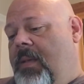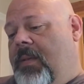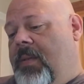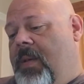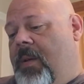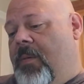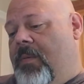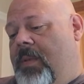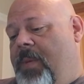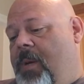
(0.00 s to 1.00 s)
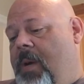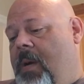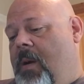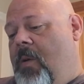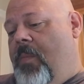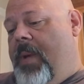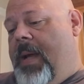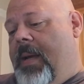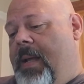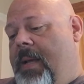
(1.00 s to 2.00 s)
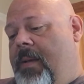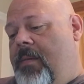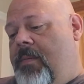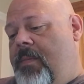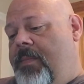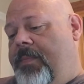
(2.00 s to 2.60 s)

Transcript: So, let me crank her on back down.